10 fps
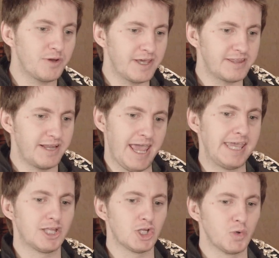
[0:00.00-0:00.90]
think that
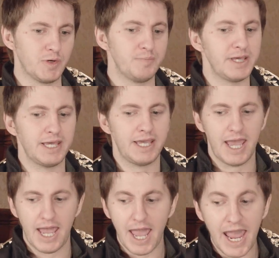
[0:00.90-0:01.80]
Angular would be
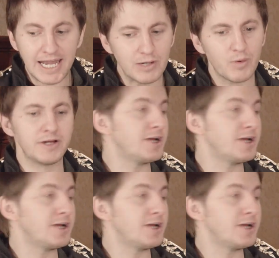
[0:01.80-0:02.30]
anywhere